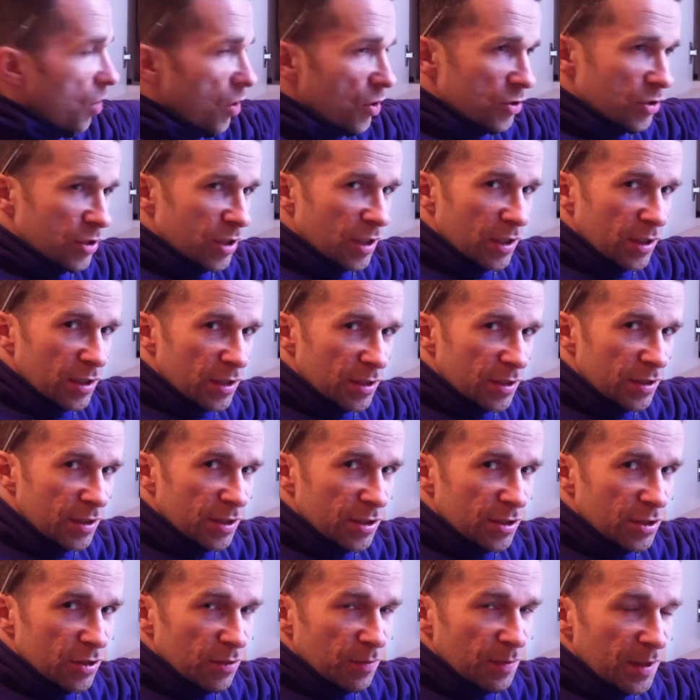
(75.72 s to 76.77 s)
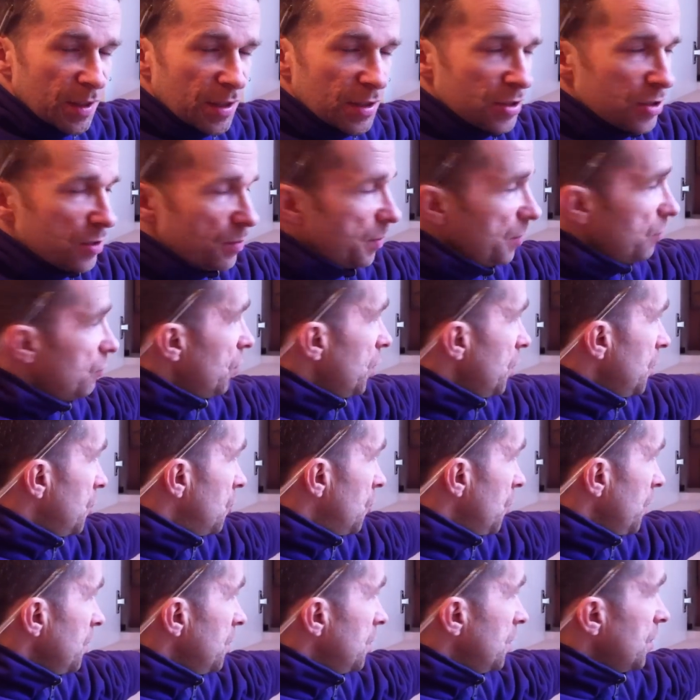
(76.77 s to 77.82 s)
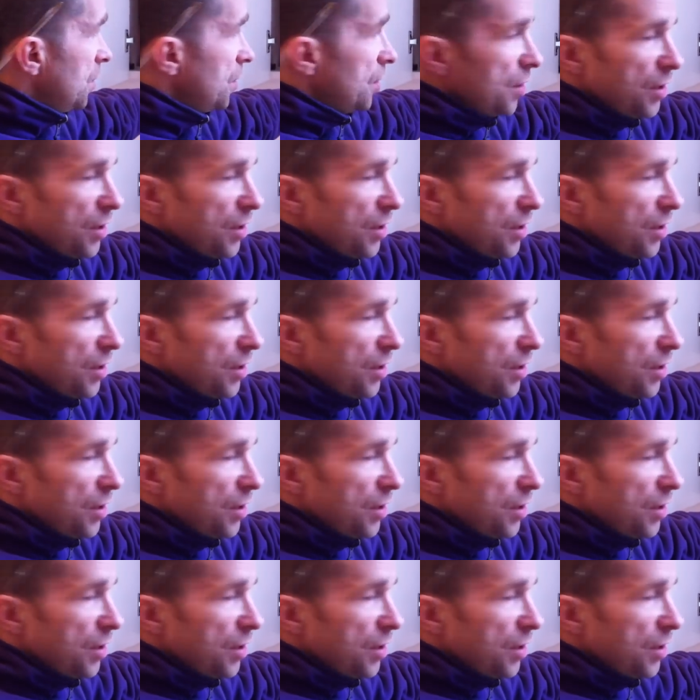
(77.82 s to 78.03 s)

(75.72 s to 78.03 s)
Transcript: work's done in the system, it needs to be retreated.